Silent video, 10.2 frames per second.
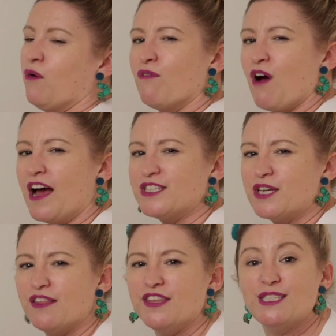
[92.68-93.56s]
Right,
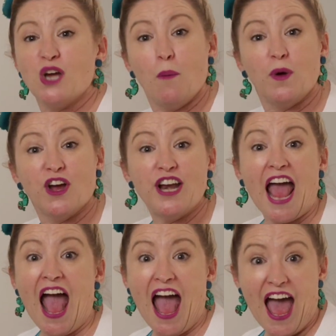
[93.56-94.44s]
this time we're going to
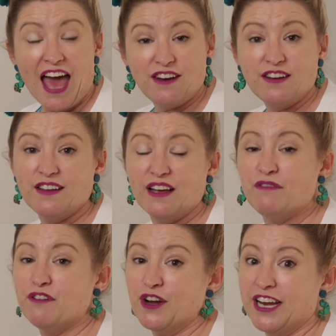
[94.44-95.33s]
add a
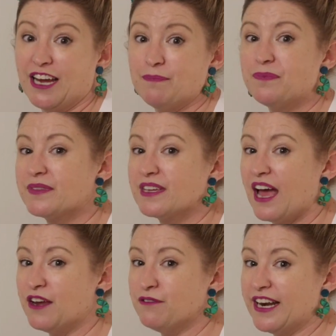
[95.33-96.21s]
phoneme.
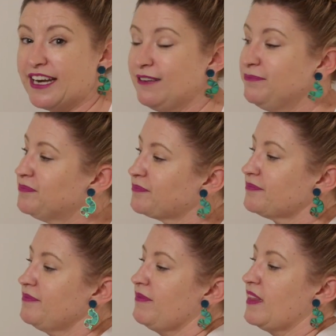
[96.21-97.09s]
Are you ready?
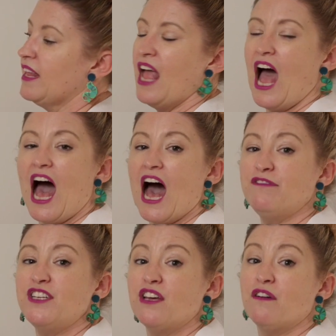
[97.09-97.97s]

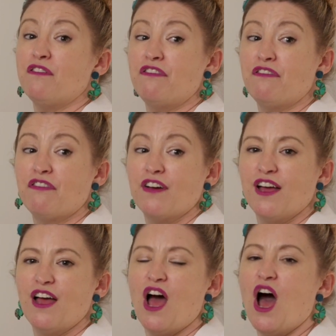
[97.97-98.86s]
After the f,
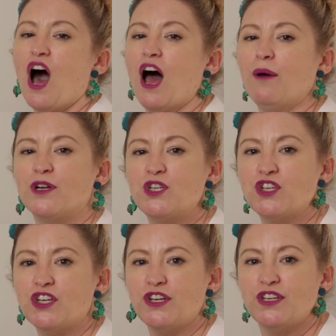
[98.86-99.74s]
I want
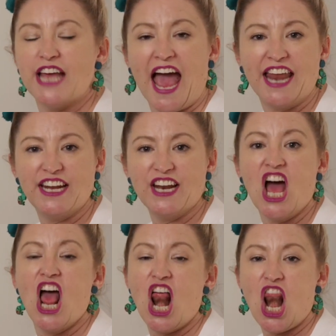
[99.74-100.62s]
you to add in a
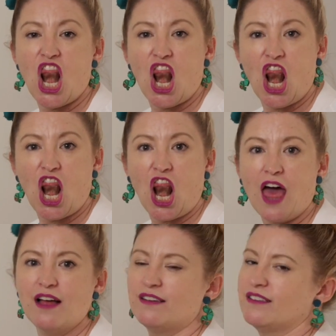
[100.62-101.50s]

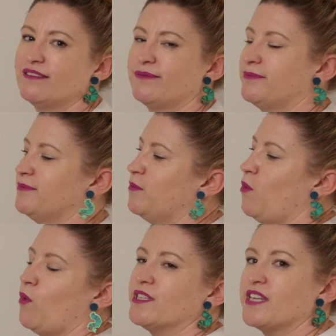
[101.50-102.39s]
l.
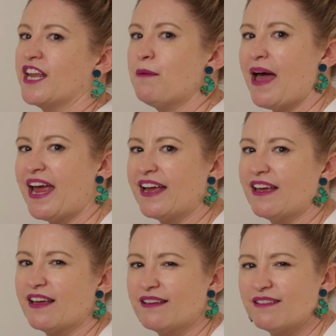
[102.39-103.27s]
What's it going to
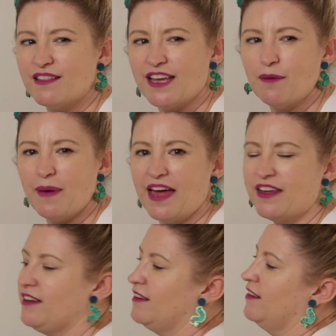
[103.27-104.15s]
make? Think about it.